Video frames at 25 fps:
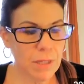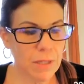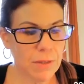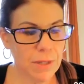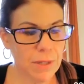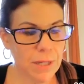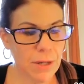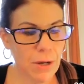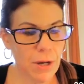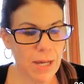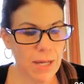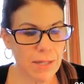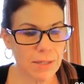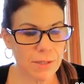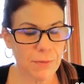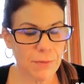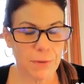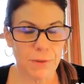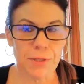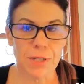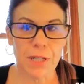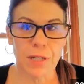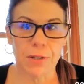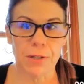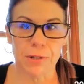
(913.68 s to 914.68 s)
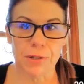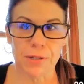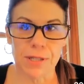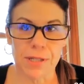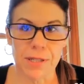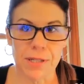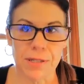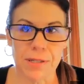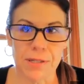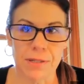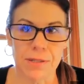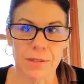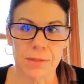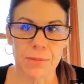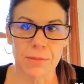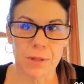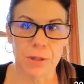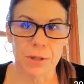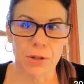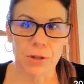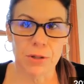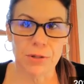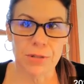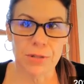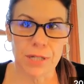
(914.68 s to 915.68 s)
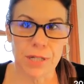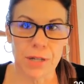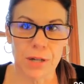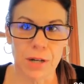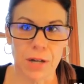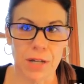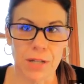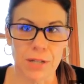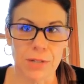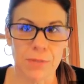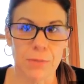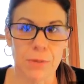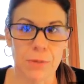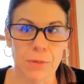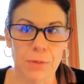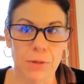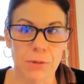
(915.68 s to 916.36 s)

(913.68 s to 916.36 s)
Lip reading: they ask for seller assistance with closing costs most